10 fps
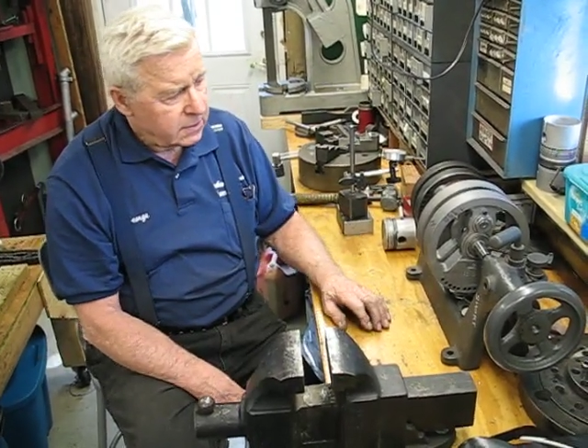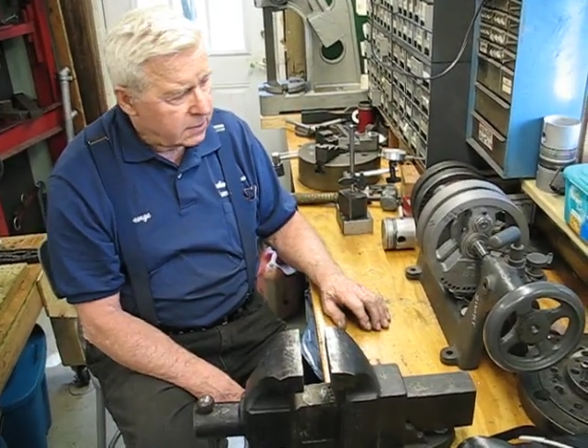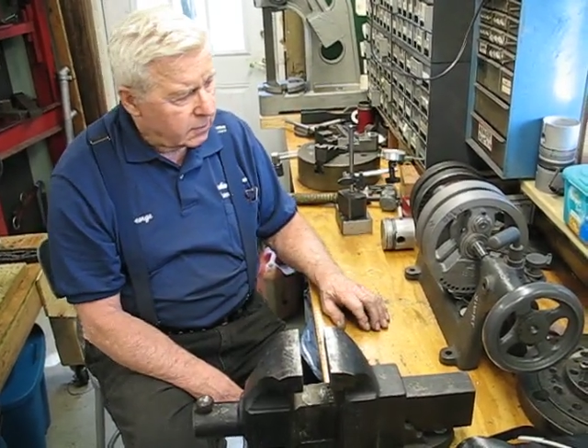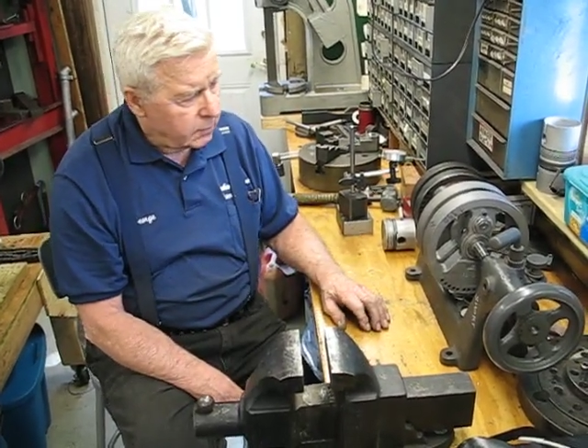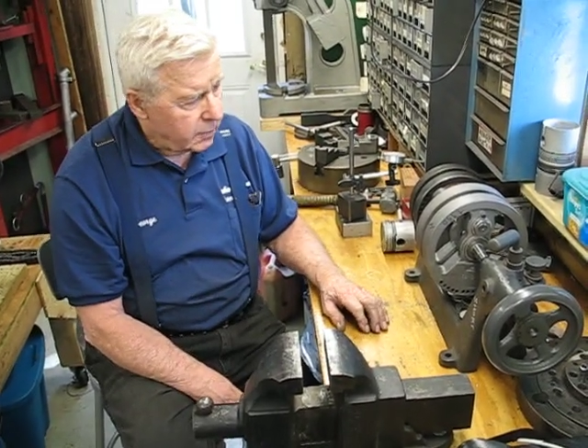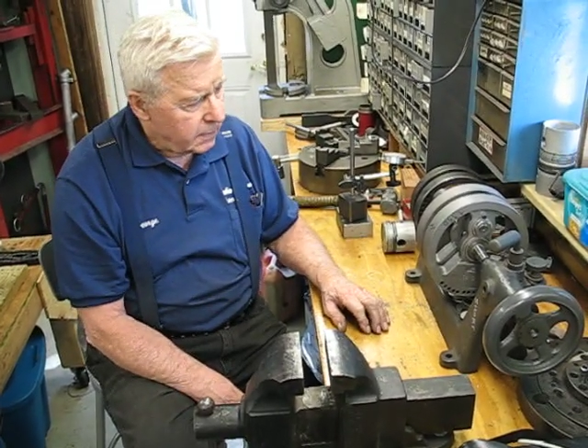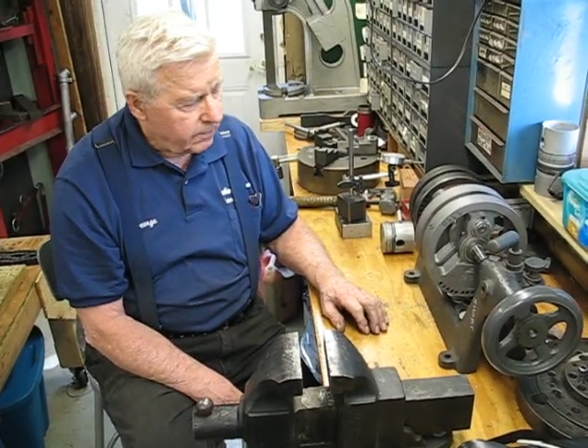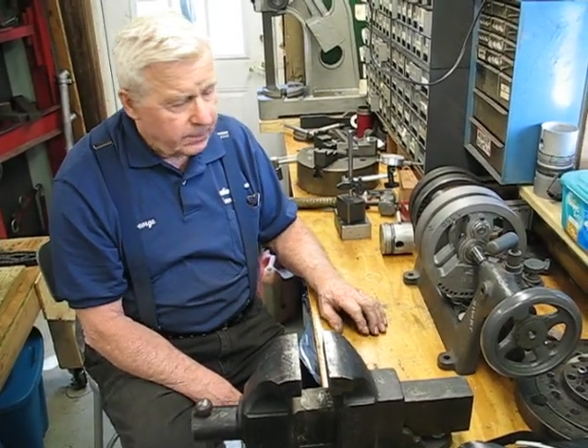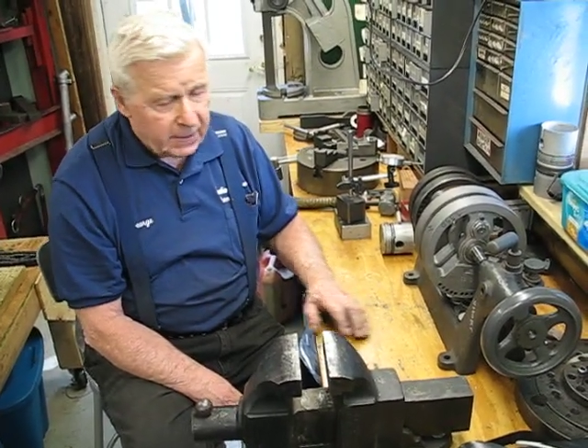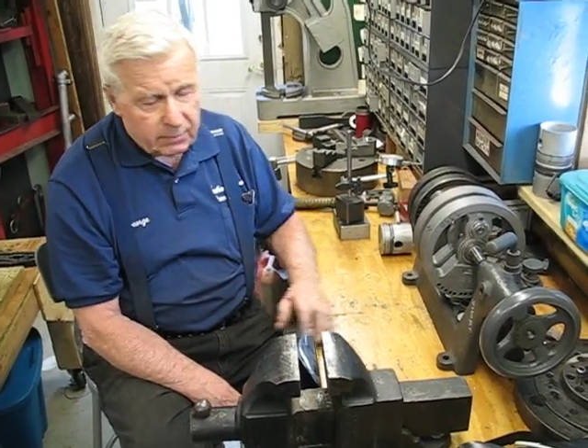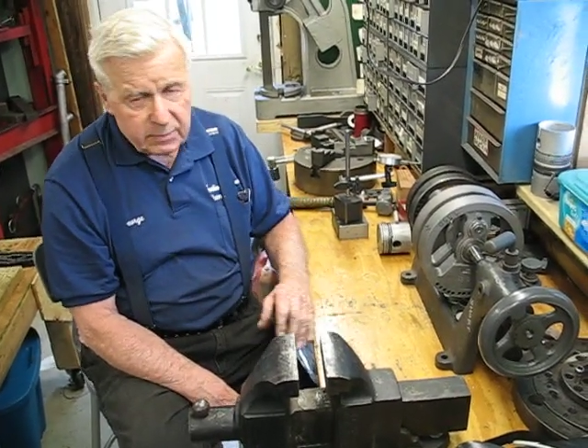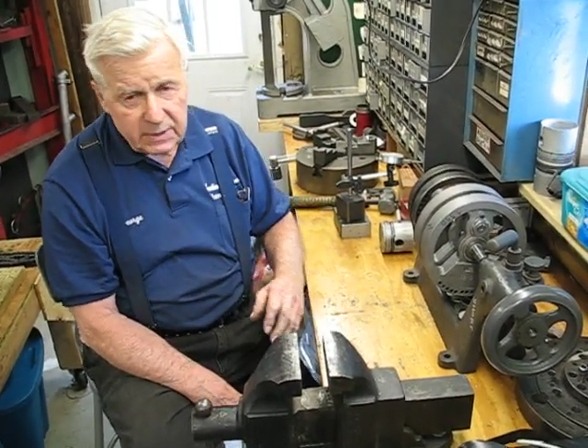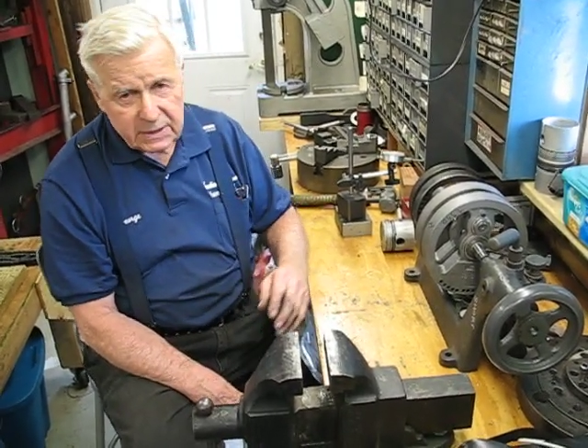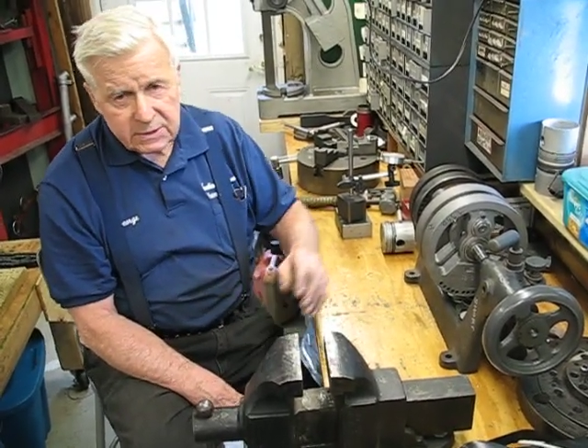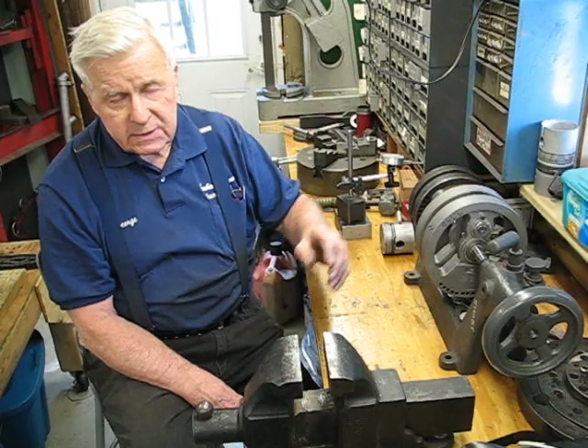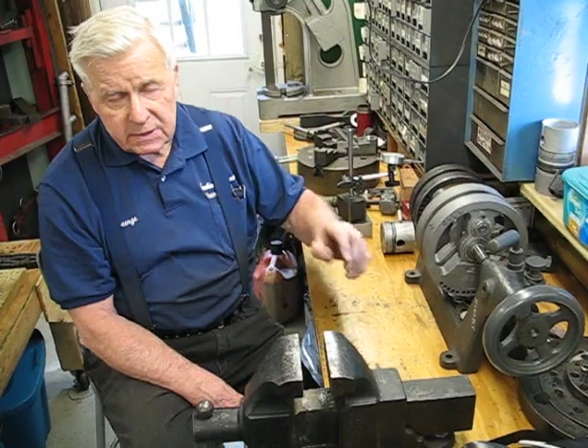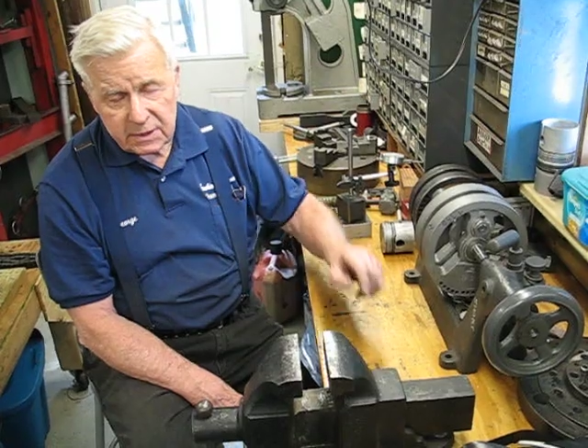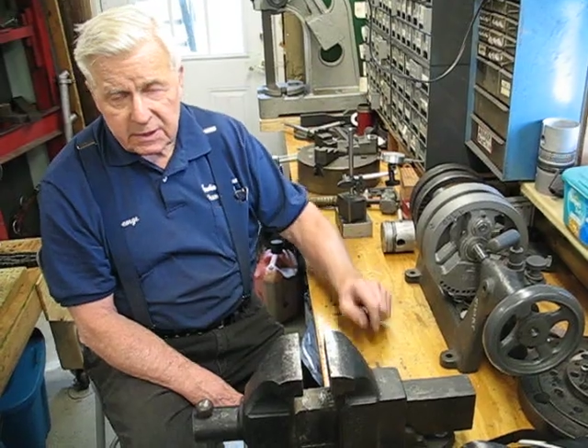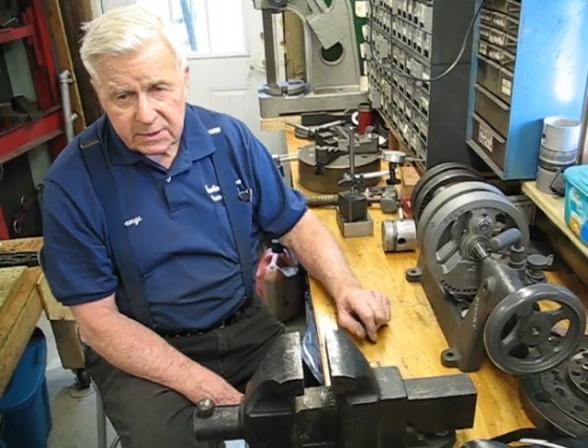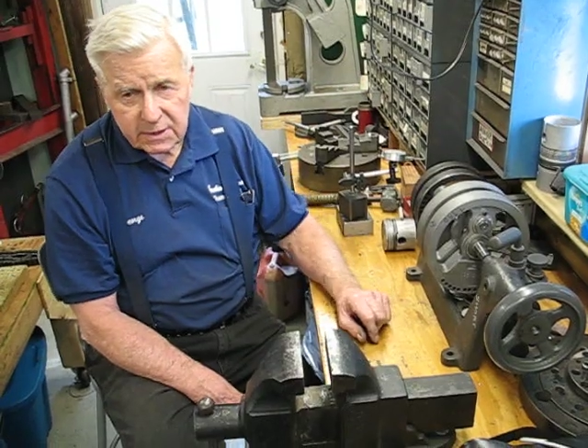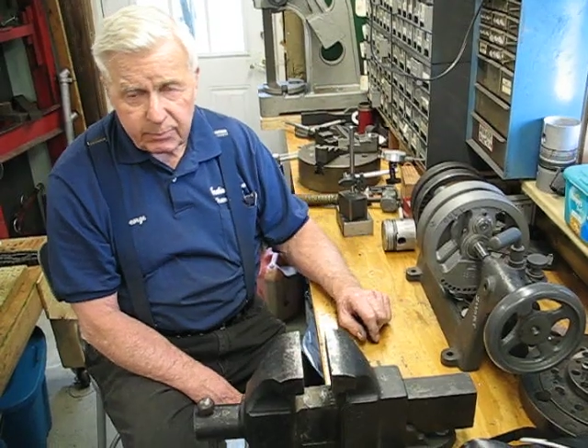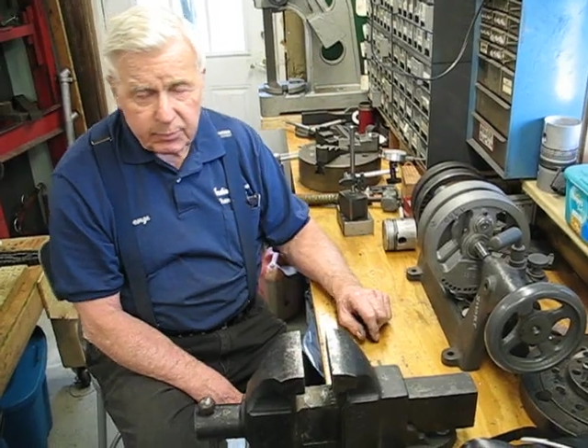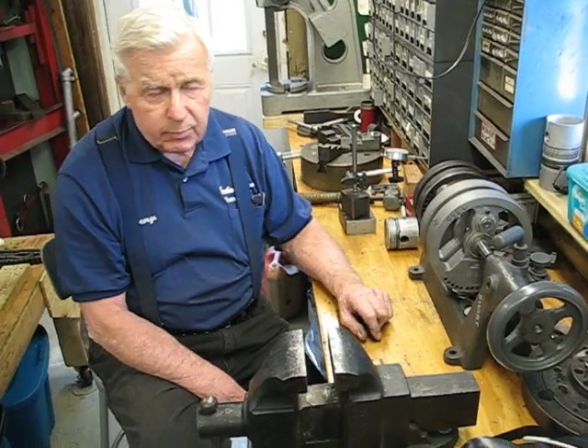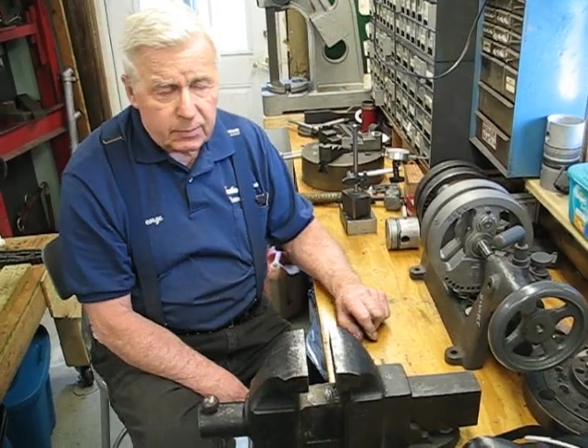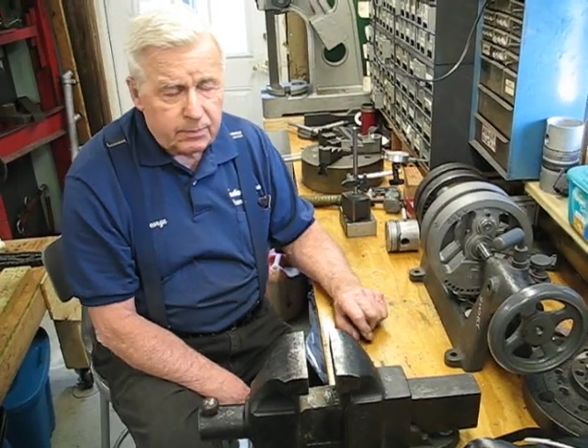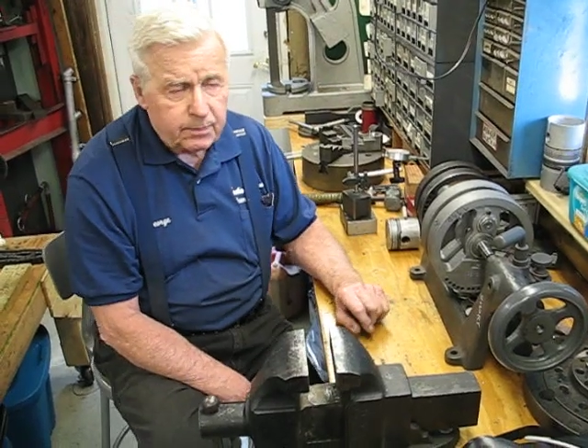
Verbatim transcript: So uh, that, that's unacceptable.